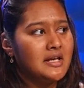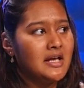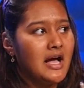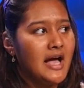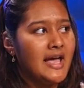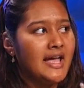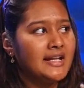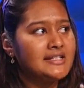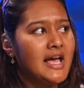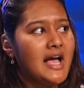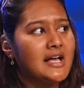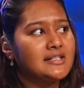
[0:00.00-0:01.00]
hate to
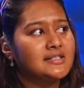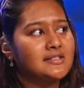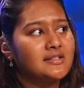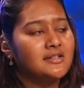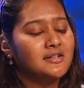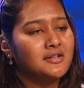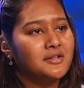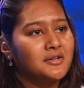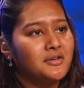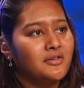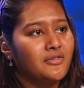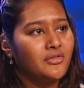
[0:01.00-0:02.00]
ask
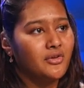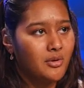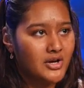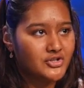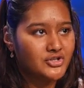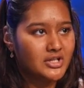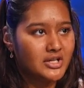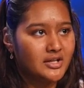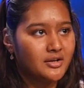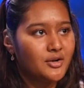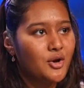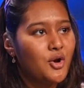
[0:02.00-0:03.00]
the
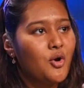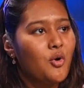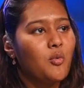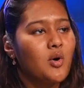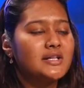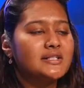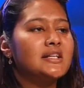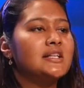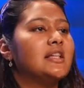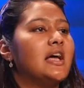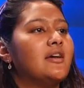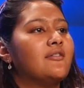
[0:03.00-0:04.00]
question, what is it
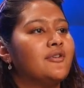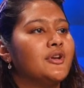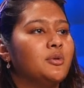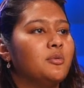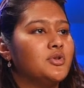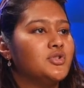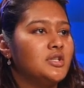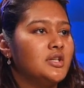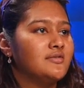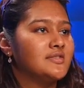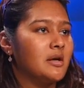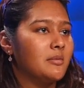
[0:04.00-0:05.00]
like for you to achieve
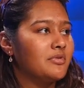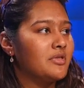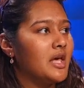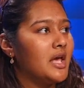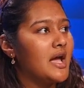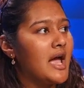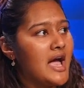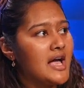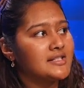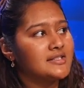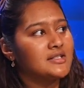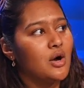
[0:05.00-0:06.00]
something
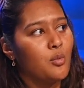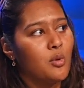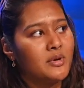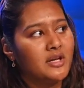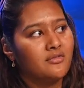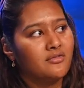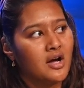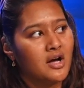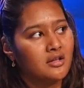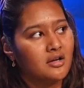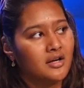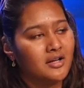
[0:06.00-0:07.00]
as a woman of
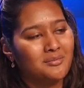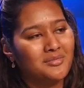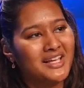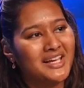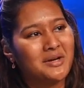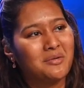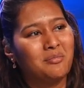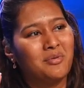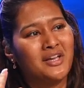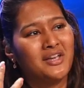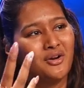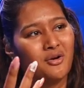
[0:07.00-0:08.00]
color? And I'm like,
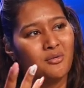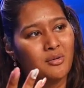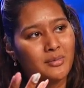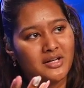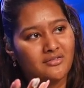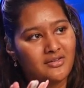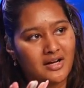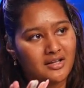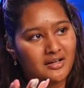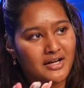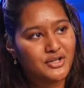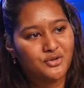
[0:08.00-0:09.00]
but you're a woman of
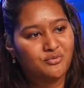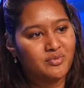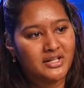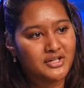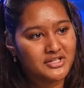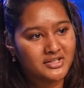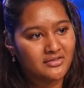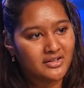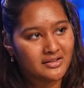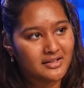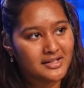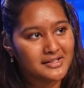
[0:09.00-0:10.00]
color and you've been achieving
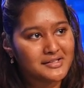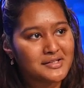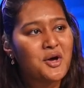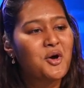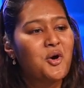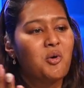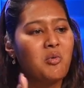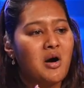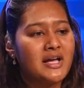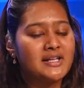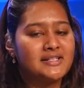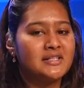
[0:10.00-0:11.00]
things. Why
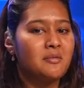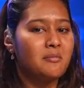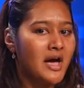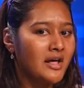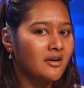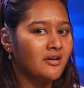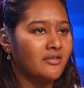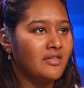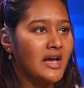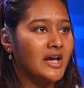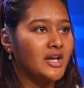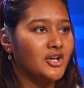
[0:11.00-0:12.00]
does it matter
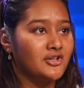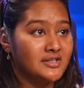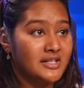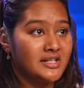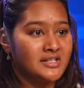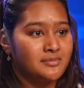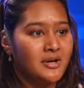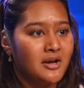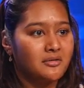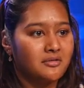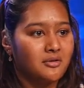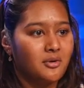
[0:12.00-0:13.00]
that your skin is
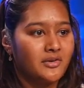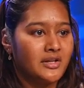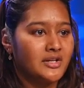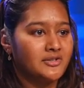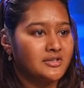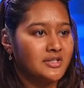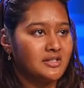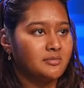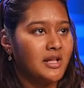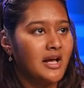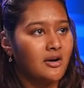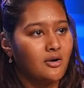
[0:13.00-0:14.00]
brown or that your skin is
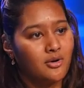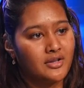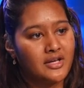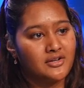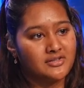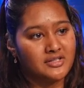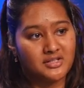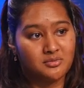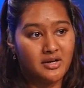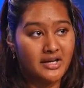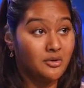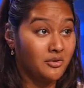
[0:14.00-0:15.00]
black or that your skin is
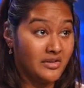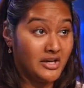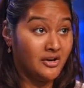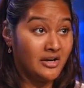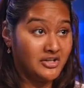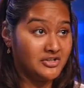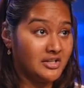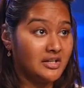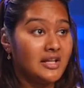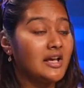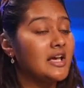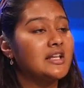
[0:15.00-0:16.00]
white or that you're Asian?
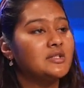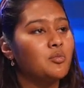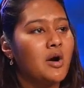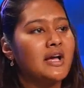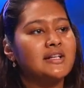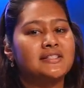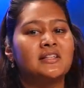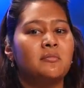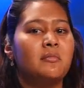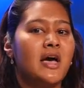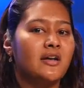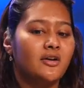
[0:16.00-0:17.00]
Like, why does it
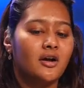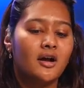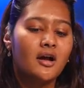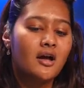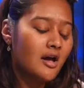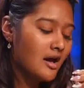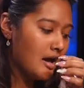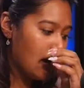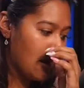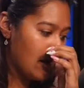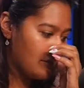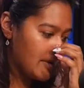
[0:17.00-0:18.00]
matter?
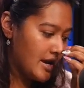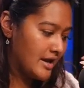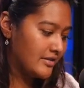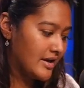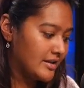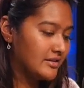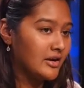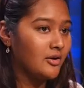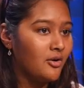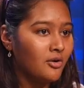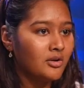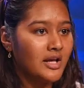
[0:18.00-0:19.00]
And that
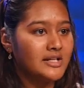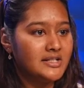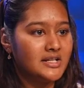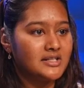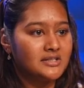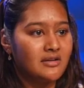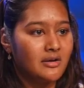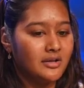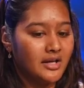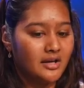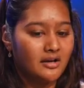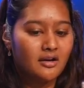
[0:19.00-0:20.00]
whole idea surrounding